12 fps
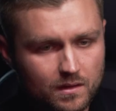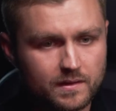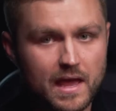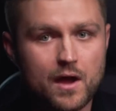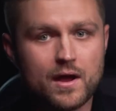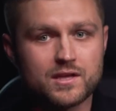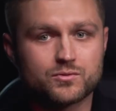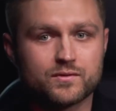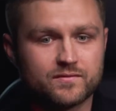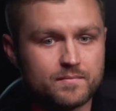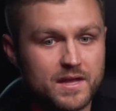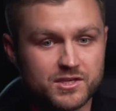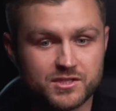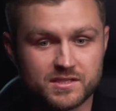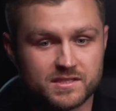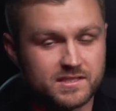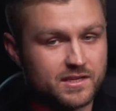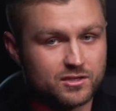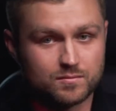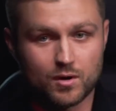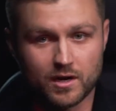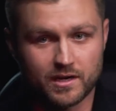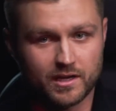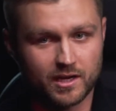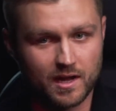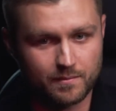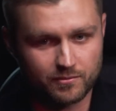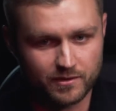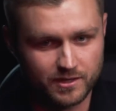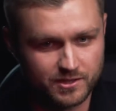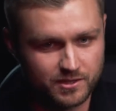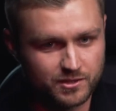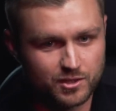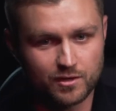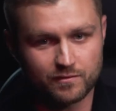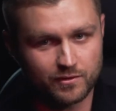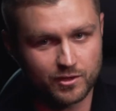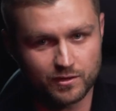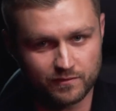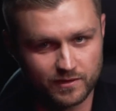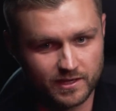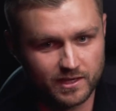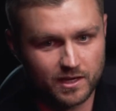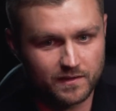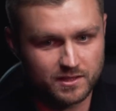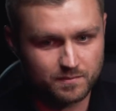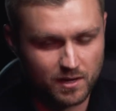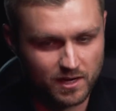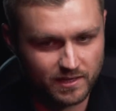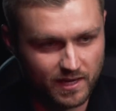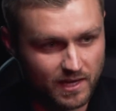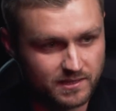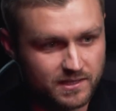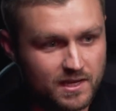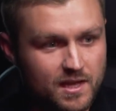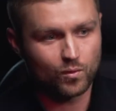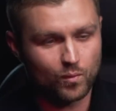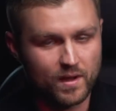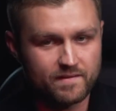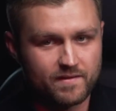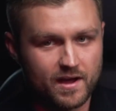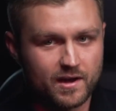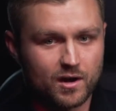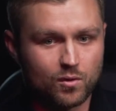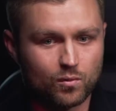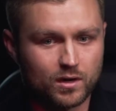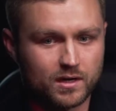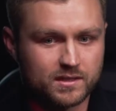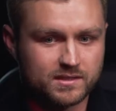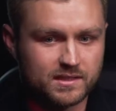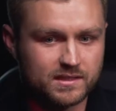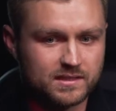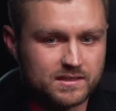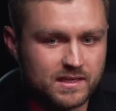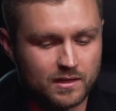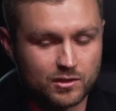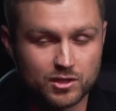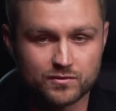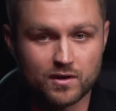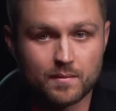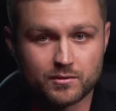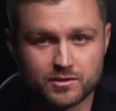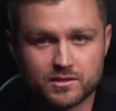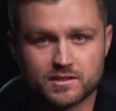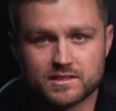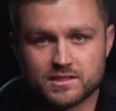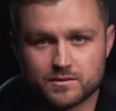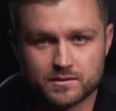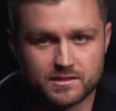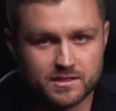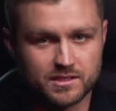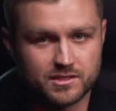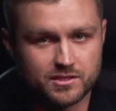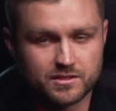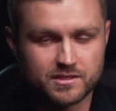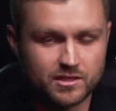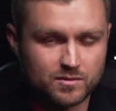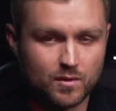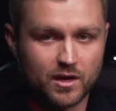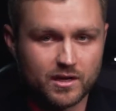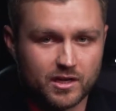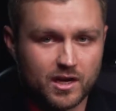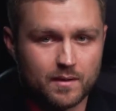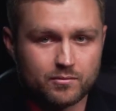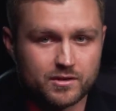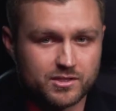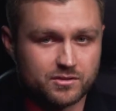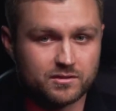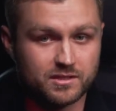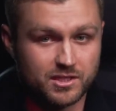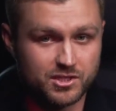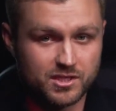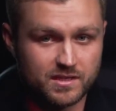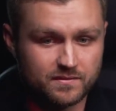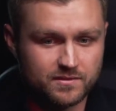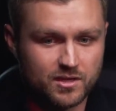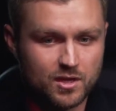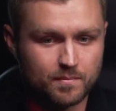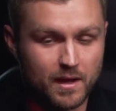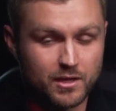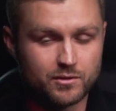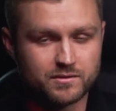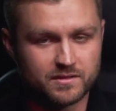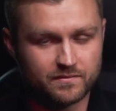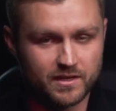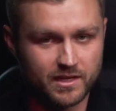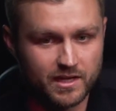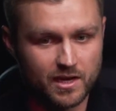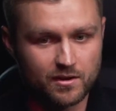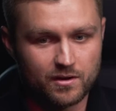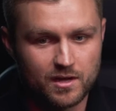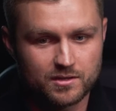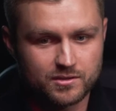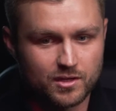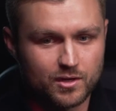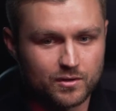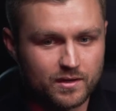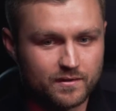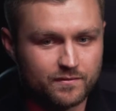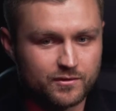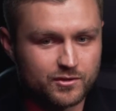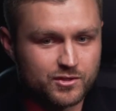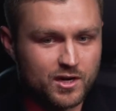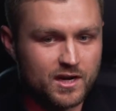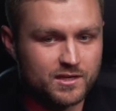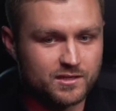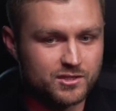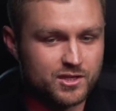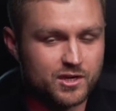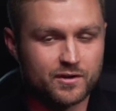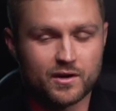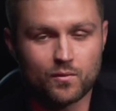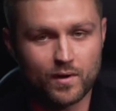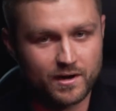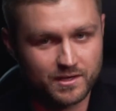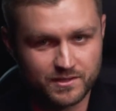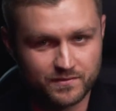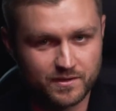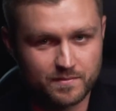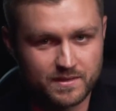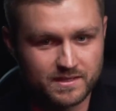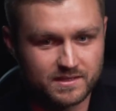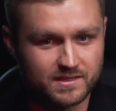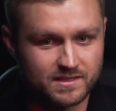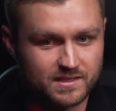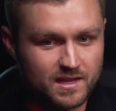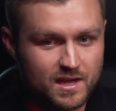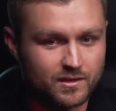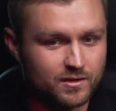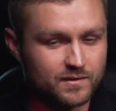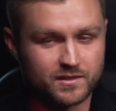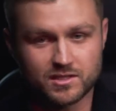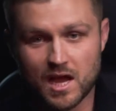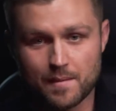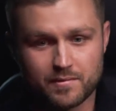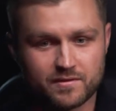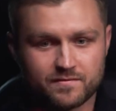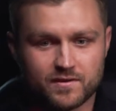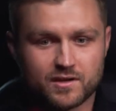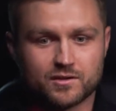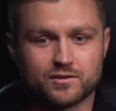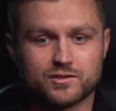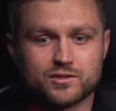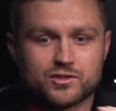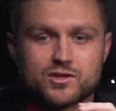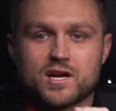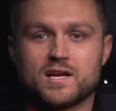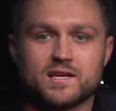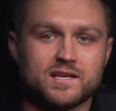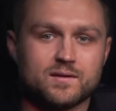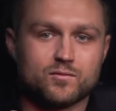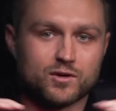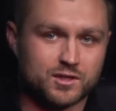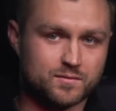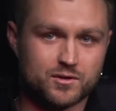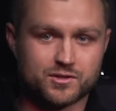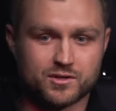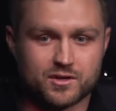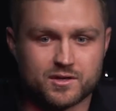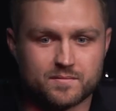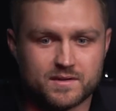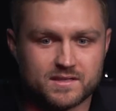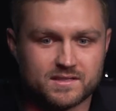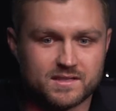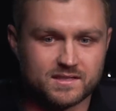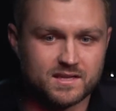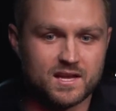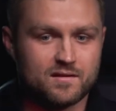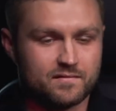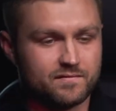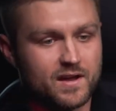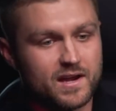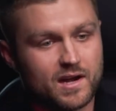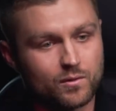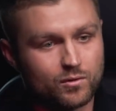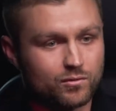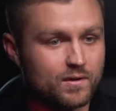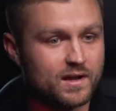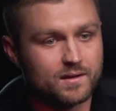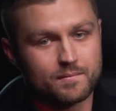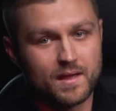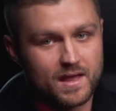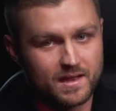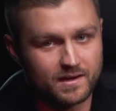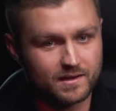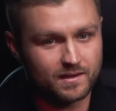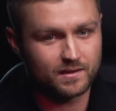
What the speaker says: Now, as we've mentioned sales, marketing, and operations over and over again on this podcast, the way Vidar works is it looks for opportunities to assist your sales, marketing, and operational initiatives by using video. So if you're trying to generate awareness for your business, you're at the top of the funnel, you're trying to get more exposure on your business, Vidar will recommend